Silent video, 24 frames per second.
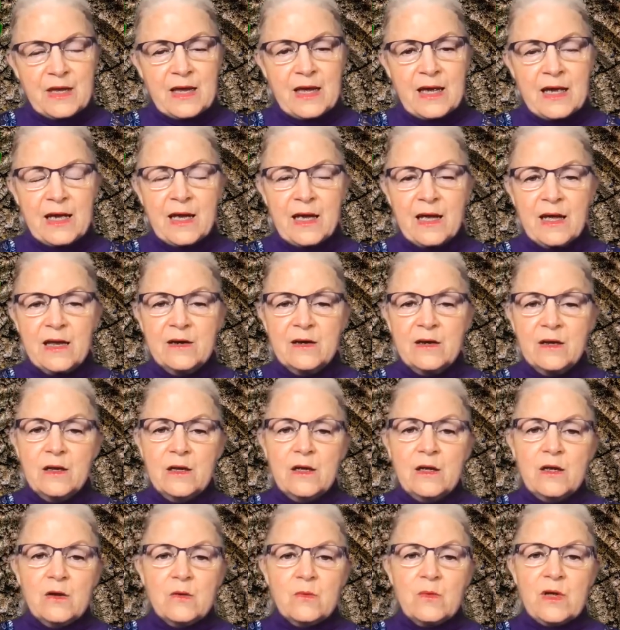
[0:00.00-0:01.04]
and
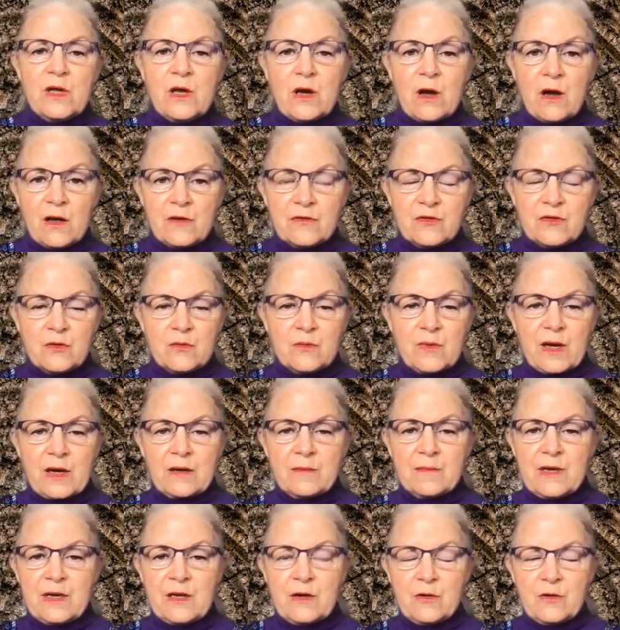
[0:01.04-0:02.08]
we also
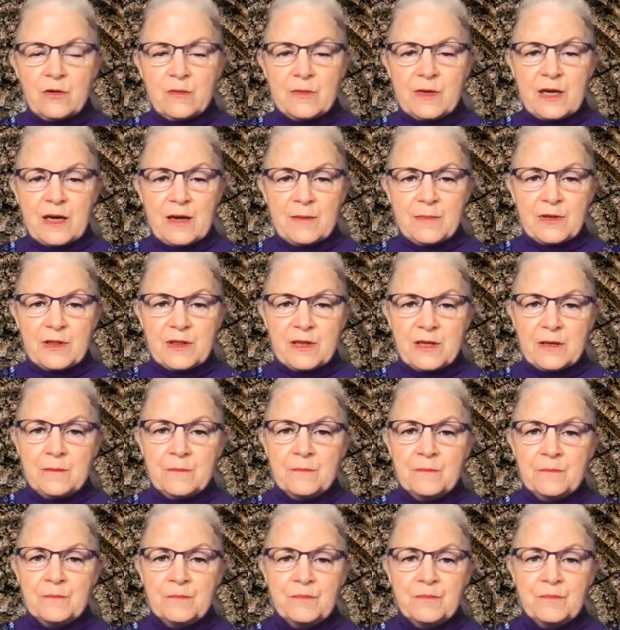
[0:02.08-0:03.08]
recommend homeopathy.